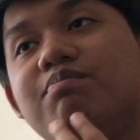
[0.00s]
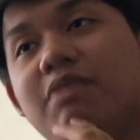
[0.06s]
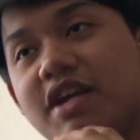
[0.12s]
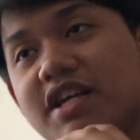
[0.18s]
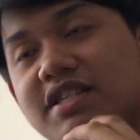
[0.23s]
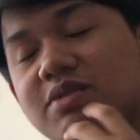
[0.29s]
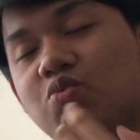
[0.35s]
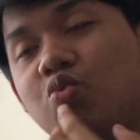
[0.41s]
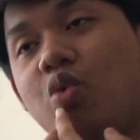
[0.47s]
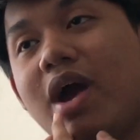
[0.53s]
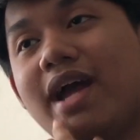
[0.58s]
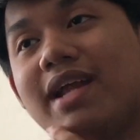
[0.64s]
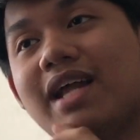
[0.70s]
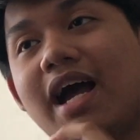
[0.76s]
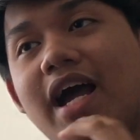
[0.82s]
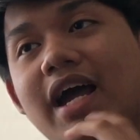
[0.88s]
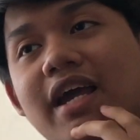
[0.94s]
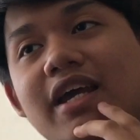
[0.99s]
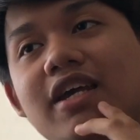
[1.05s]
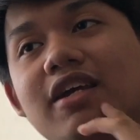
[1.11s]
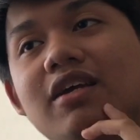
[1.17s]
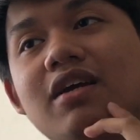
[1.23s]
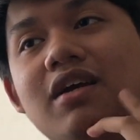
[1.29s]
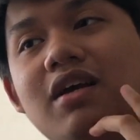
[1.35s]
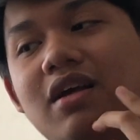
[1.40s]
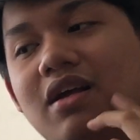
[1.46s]
it's when I
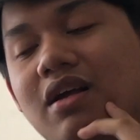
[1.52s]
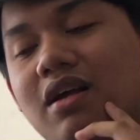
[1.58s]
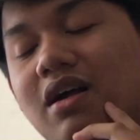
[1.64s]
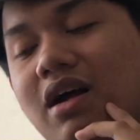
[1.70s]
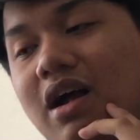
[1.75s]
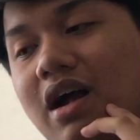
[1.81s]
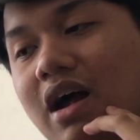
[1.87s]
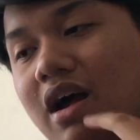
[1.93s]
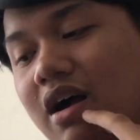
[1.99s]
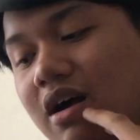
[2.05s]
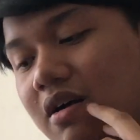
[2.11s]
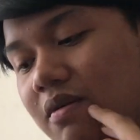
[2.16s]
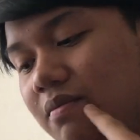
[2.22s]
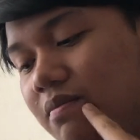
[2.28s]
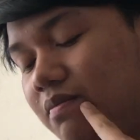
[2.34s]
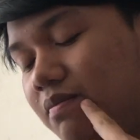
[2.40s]
um